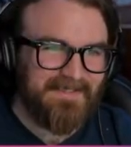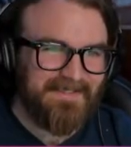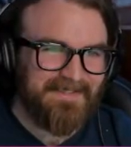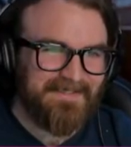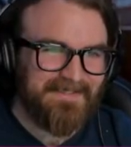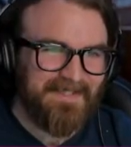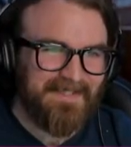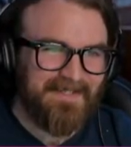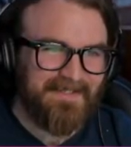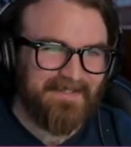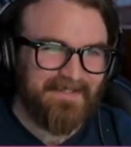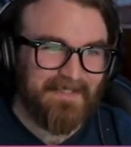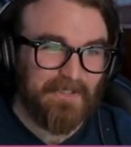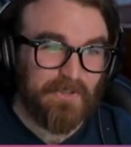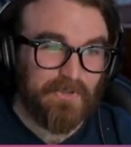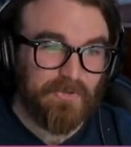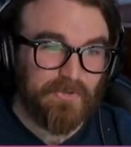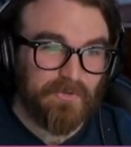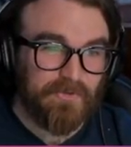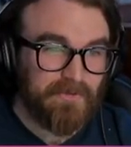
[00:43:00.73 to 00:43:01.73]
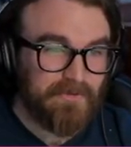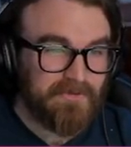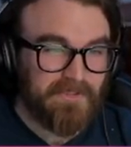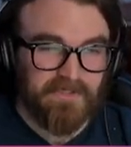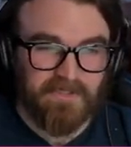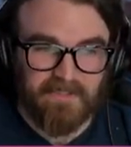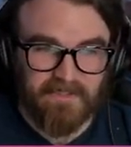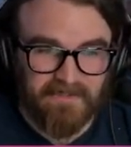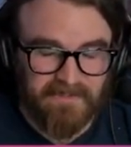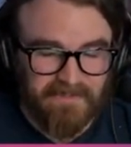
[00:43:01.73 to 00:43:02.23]
It's had an
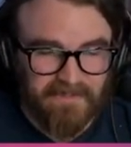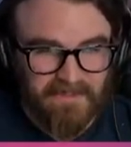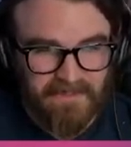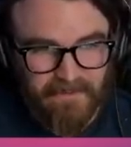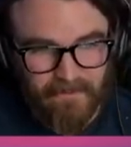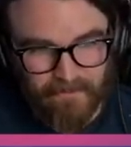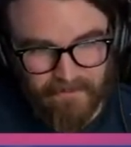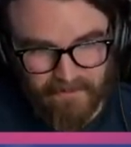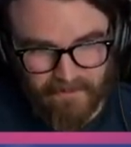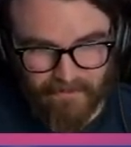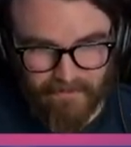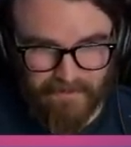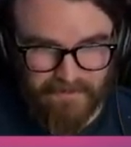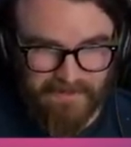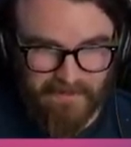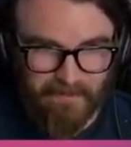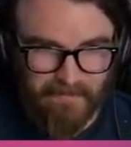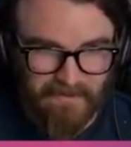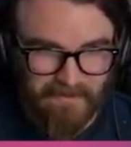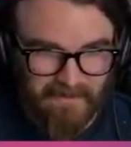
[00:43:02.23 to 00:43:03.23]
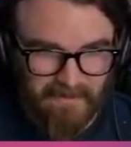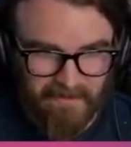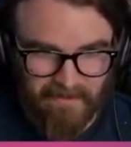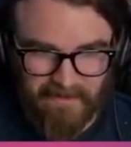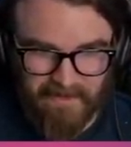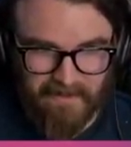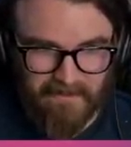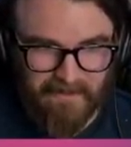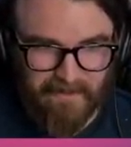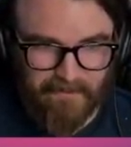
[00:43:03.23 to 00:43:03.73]
just continually increasing player
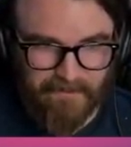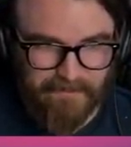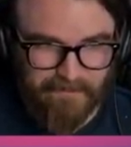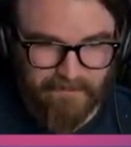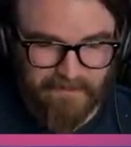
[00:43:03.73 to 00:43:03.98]
count. I was really